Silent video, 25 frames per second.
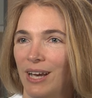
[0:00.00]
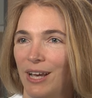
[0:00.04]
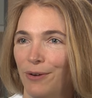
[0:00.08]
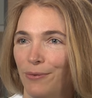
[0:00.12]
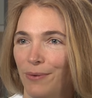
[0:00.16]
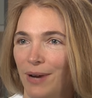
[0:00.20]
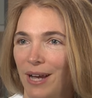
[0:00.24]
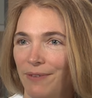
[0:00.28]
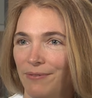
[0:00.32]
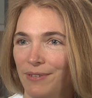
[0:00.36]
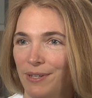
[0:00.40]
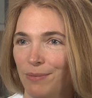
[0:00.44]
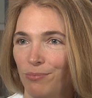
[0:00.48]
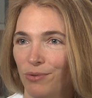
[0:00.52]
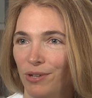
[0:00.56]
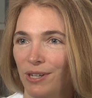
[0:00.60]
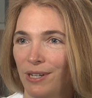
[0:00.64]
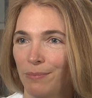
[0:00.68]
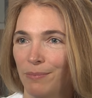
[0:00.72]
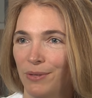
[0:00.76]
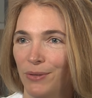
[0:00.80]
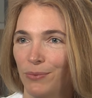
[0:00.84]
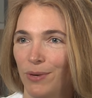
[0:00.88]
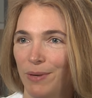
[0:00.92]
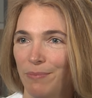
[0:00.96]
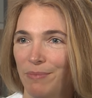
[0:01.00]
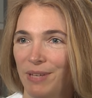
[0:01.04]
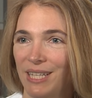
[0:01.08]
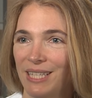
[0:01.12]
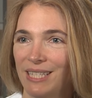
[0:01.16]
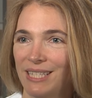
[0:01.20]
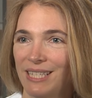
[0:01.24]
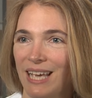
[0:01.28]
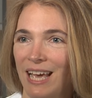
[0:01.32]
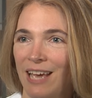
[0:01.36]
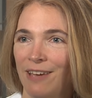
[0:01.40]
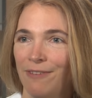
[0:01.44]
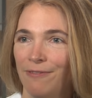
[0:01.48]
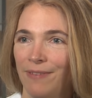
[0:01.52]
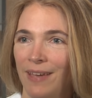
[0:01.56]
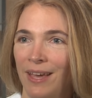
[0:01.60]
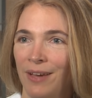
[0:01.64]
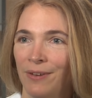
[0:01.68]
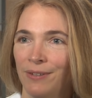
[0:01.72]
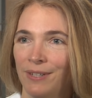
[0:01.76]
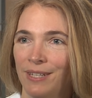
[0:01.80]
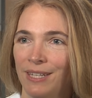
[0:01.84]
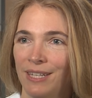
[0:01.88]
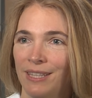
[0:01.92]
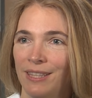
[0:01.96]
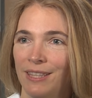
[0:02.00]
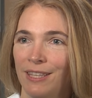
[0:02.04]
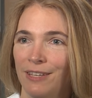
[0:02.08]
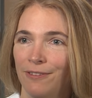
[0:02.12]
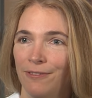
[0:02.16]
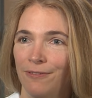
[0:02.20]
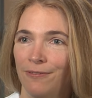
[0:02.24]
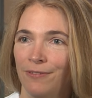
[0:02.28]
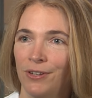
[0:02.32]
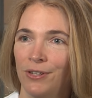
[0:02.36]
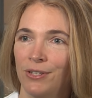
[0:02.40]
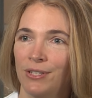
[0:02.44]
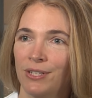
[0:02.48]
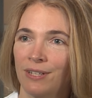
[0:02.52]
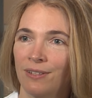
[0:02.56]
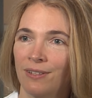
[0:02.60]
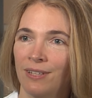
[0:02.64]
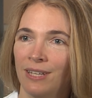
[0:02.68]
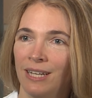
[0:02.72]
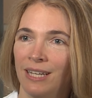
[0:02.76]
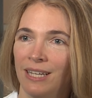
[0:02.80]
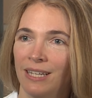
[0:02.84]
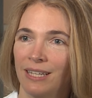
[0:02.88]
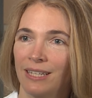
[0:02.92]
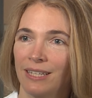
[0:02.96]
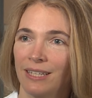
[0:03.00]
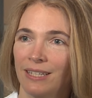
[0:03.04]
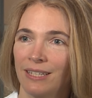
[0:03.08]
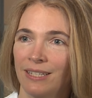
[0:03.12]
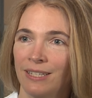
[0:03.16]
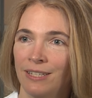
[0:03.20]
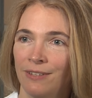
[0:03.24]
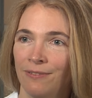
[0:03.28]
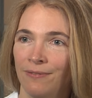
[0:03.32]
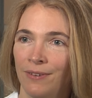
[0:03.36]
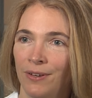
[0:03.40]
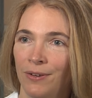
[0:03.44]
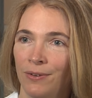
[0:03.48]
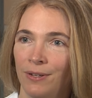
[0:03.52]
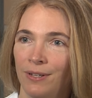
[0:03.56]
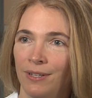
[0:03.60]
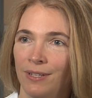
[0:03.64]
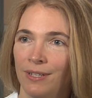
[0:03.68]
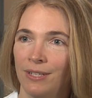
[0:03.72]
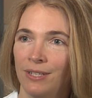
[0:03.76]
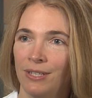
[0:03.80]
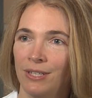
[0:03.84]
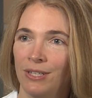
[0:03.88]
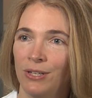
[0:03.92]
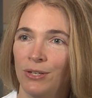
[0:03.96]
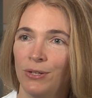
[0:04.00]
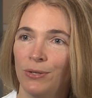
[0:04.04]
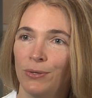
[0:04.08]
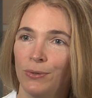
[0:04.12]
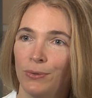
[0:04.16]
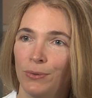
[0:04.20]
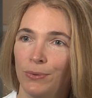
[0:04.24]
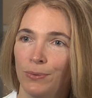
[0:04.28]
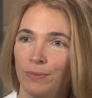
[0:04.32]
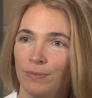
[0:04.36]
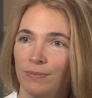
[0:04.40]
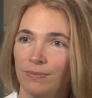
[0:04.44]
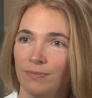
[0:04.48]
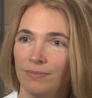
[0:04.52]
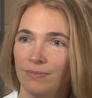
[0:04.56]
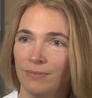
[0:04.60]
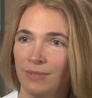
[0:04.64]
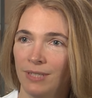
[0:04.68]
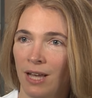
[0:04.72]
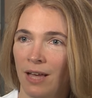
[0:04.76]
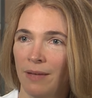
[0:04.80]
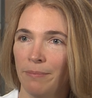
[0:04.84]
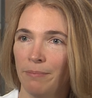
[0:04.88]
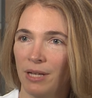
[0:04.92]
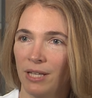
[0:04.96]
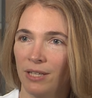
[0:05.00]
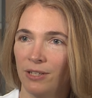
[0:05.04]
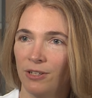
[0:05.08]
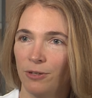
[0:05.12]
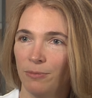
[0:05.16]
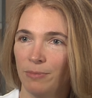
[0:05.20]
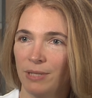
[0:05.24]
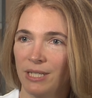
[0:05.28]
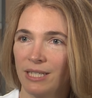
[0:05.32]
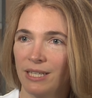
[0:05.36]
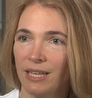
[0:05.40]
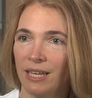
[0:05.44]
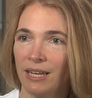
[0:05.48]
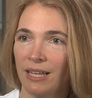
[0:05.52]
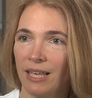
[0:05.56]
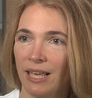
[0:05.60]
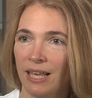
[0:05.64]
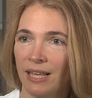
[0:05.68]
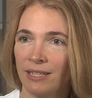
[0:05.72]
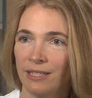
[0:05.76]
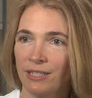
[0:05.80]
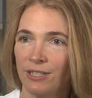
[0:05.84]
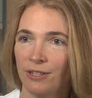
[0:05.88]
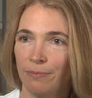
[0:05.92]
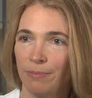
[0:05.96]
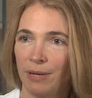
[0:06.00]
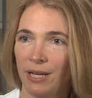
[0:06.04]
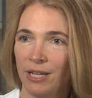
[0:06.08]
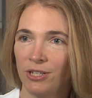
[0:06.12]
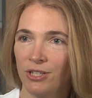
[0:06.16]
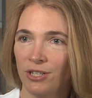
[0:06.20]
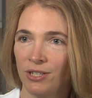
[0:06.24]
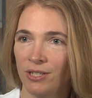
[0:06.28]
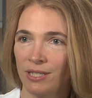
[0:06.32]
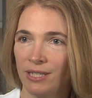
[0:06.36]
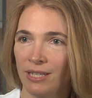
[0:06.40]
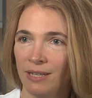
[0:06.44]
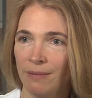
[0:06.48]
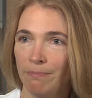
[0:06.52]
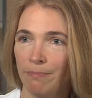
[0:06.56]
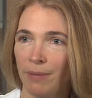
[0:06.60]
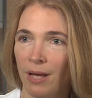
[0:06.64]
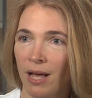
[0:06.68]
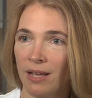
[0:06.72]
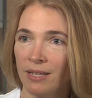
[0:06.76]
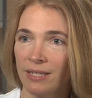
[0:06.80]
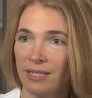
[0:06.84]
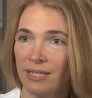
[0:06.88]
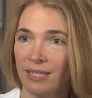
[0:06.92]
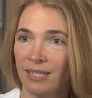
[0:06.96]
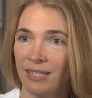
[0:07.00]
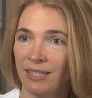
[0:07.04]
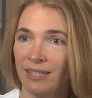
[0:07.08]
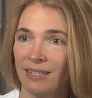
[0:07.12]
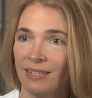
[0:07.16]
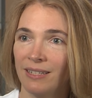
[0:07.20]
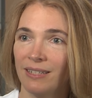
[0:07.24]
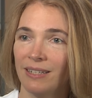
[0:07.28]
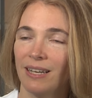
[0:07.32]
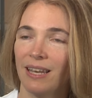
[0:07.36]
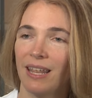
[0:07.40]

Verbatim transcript: I arrived at Brigham and Women's, I founded the first clinic devoted to non melanoma skin cancer patients in Boston.